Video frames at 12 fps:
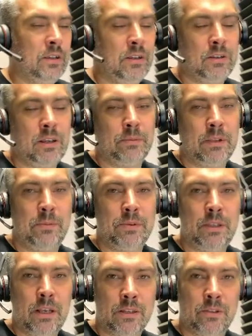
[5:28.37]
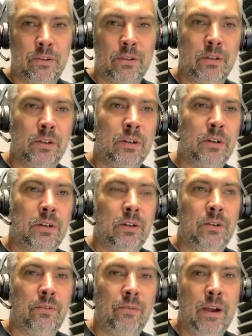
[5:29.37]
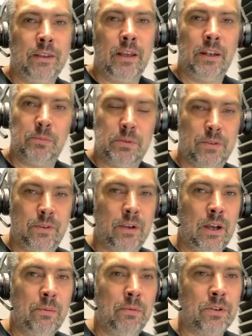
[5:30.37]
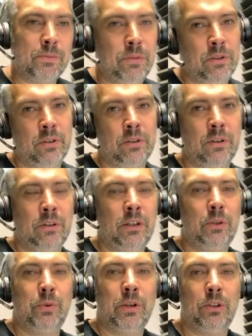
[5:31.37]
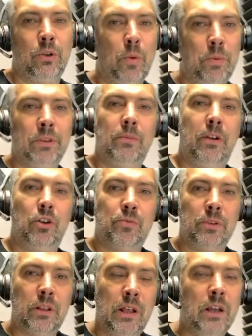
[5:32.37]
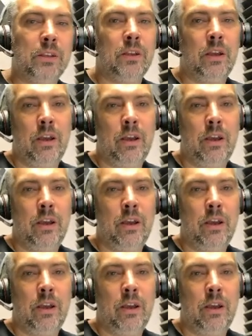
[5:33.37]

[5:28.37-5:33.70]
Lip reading: Sometimes it doesn't find any specific cameras, but then we can open the management client